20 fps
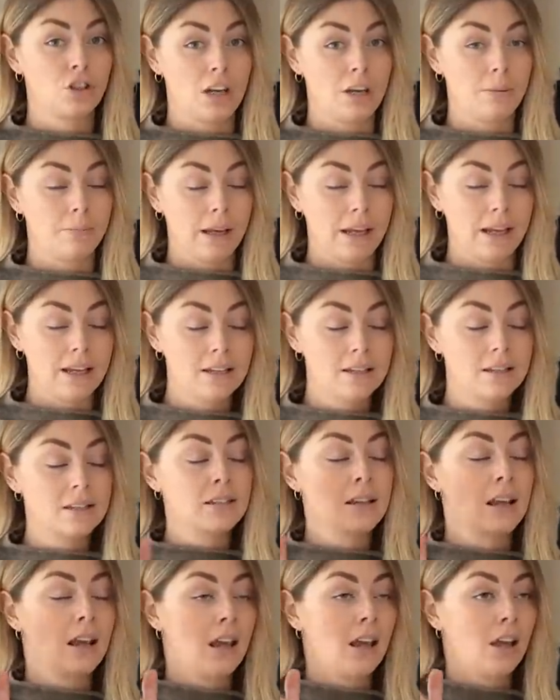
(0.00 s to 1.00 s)
sheep
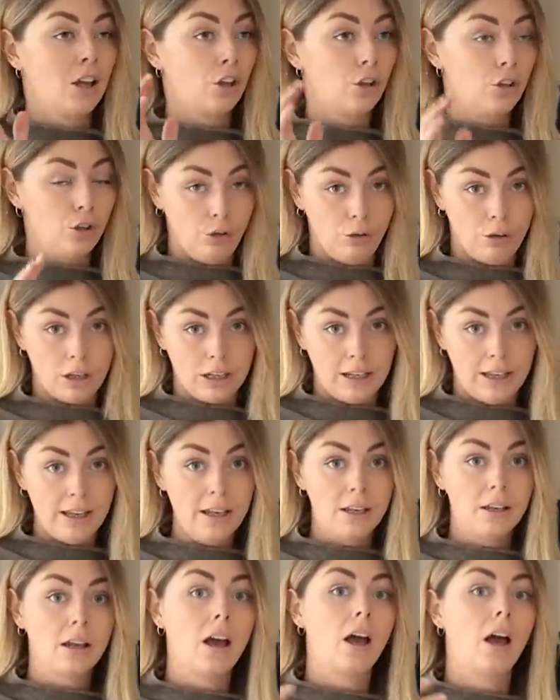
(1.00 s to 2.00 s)
is, Google
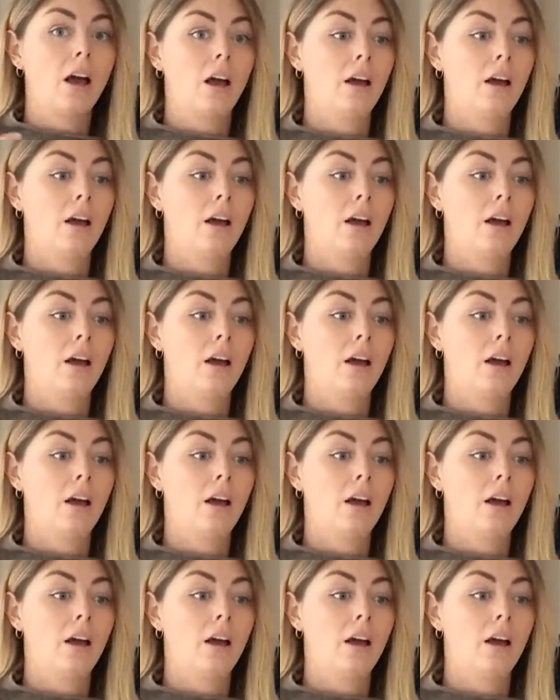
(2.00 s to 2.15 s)
it.